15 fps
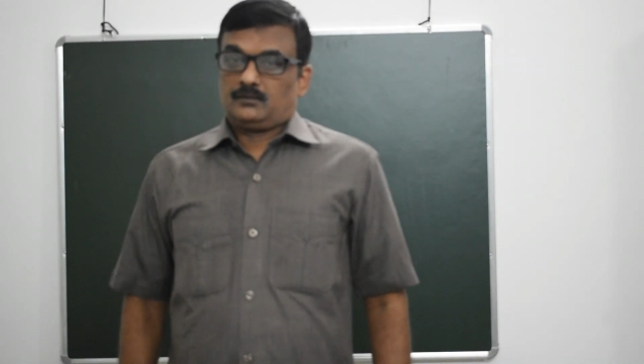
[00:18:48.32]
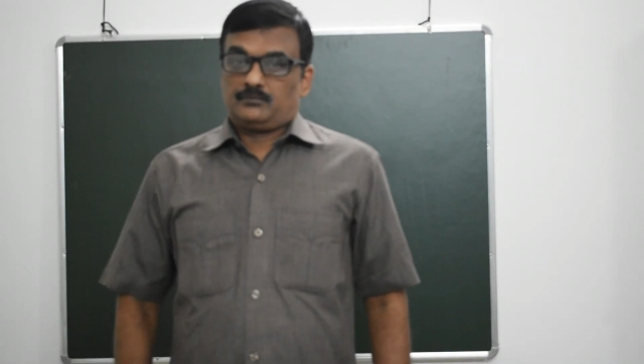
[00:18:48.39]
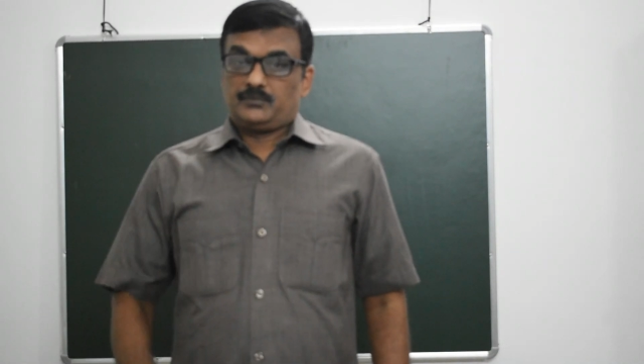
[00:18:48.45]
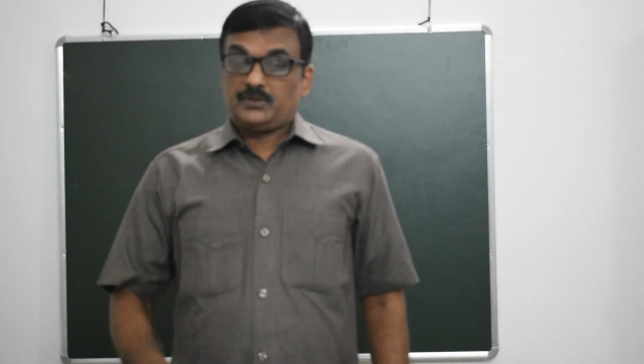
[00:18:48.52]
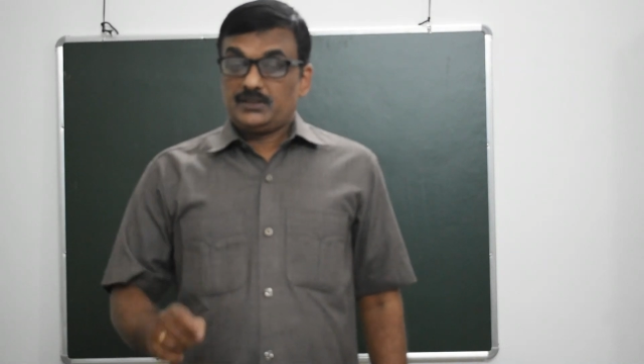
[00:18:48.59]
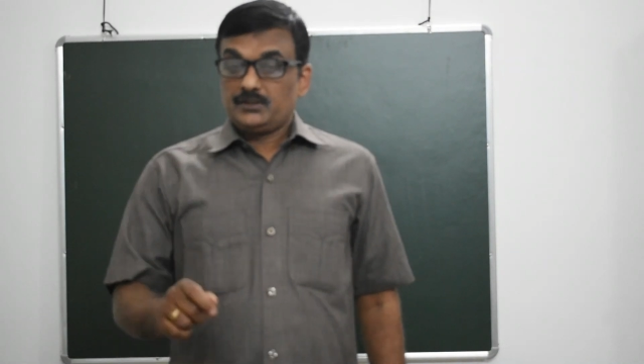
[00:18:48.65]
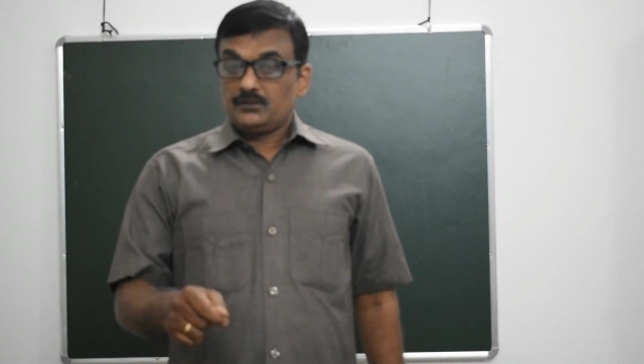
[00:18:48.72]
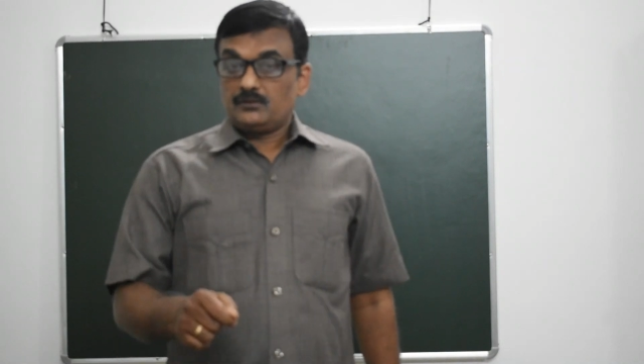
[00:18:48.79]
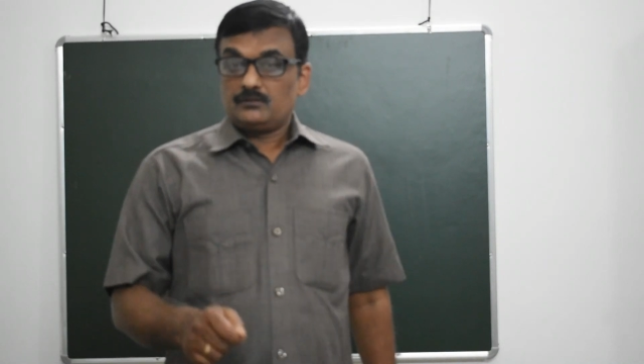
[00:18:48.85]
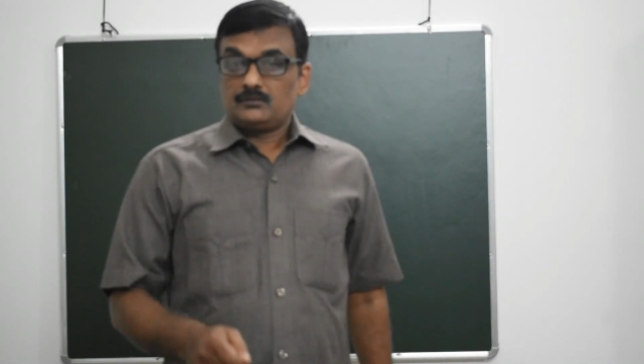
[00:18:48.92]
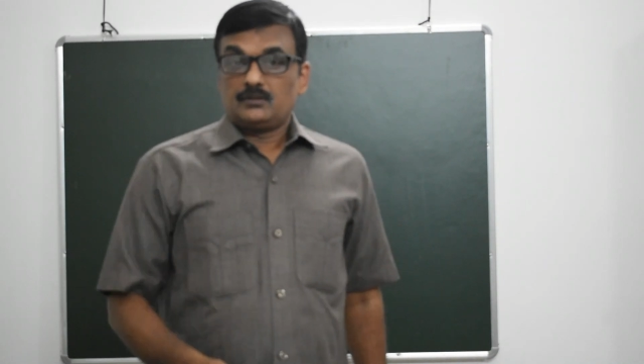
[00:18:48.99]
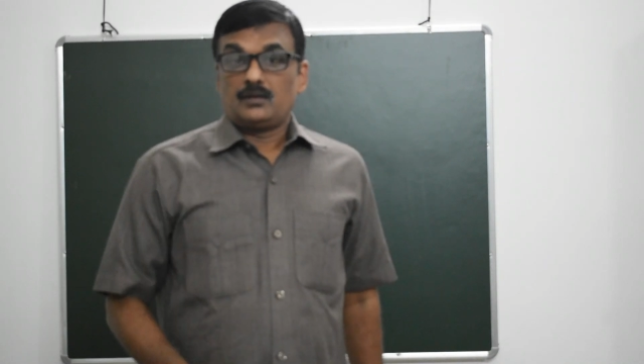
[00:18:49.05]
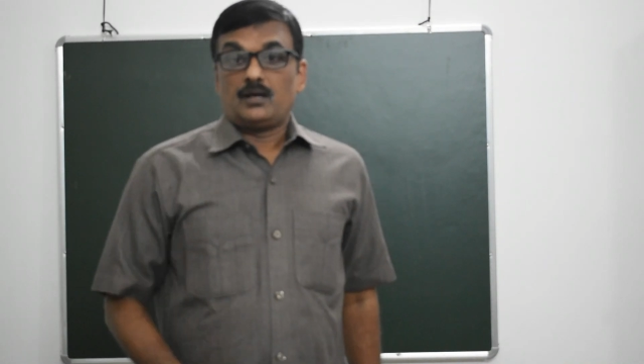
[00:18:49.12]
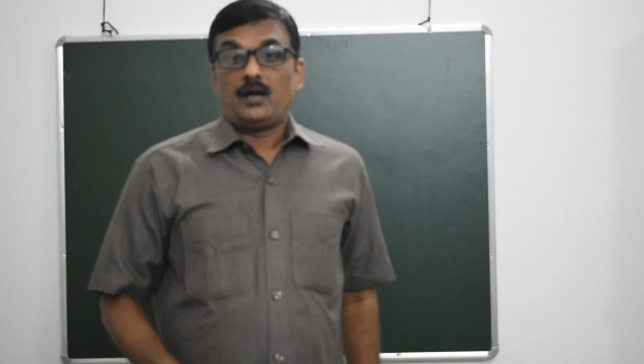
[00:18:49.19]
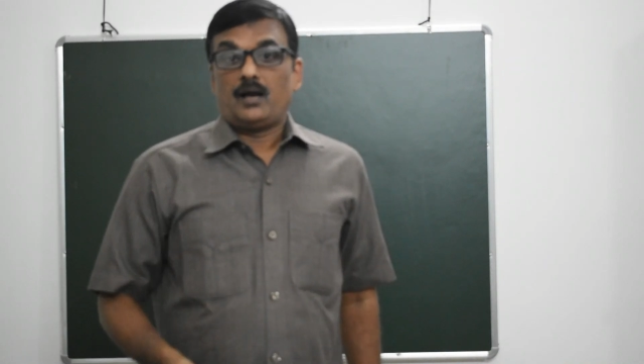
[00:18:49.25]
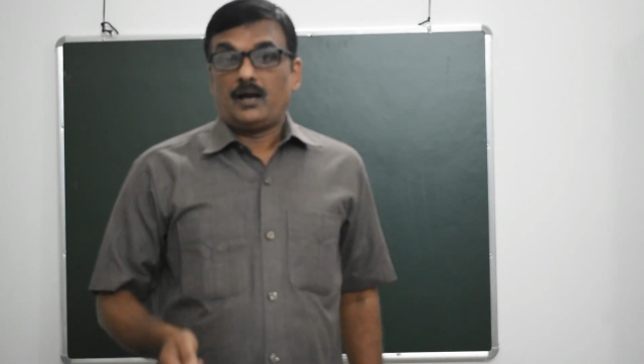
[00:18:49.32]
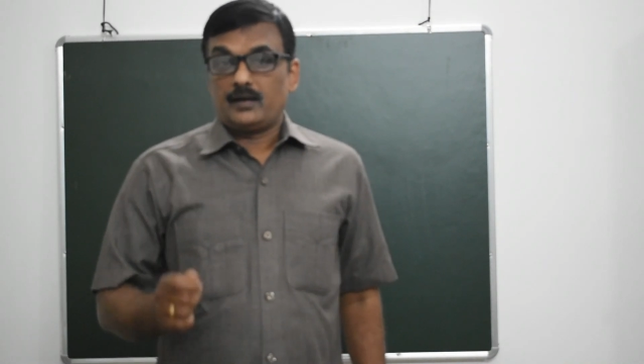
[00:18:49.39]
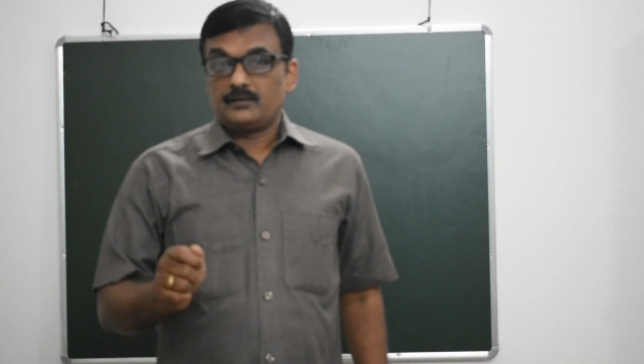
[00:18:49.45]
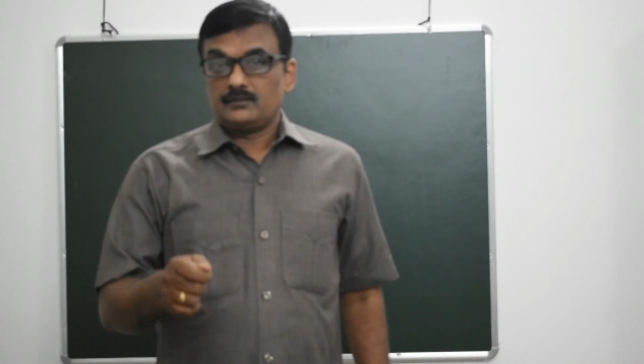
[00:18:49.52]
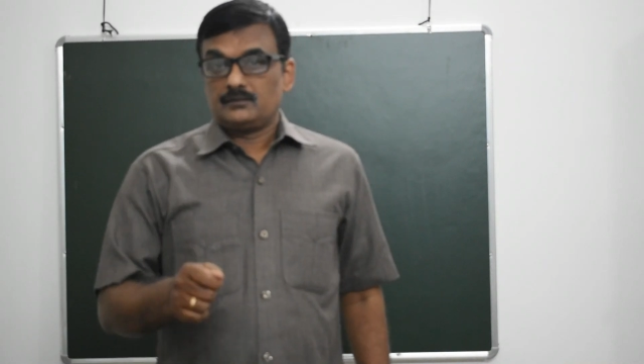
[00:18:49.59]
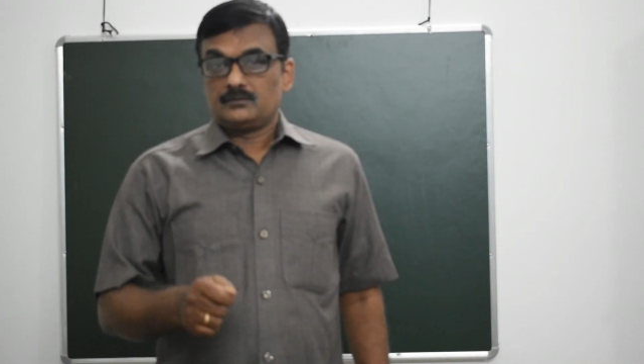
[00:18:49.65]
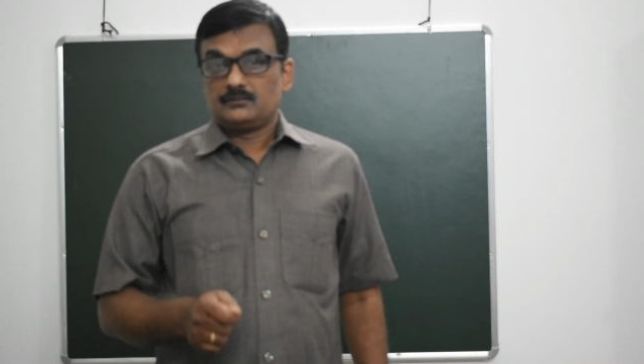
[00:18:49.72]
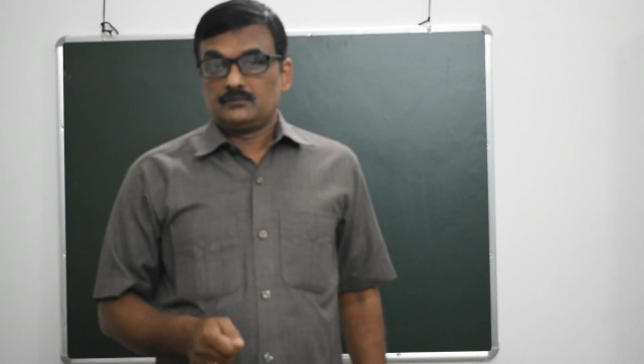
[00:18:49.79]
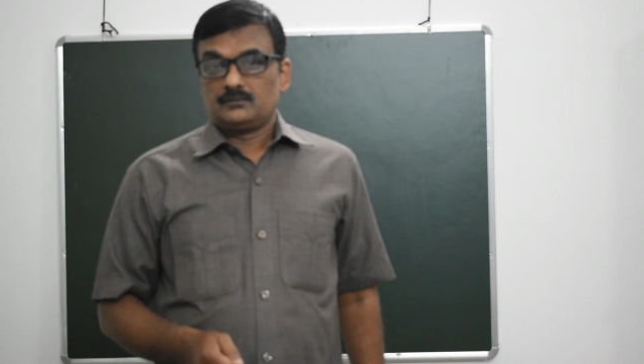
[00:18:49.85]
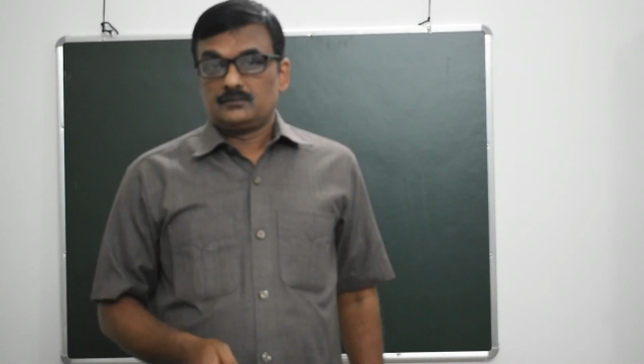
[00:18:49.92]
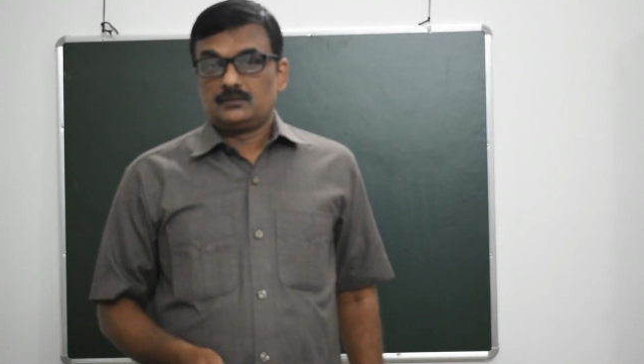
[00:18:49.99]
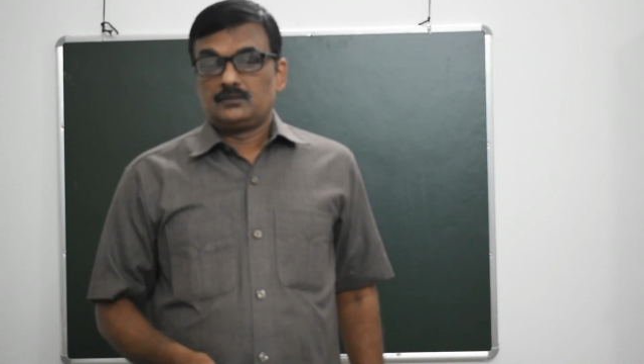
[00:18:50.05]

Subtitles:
video and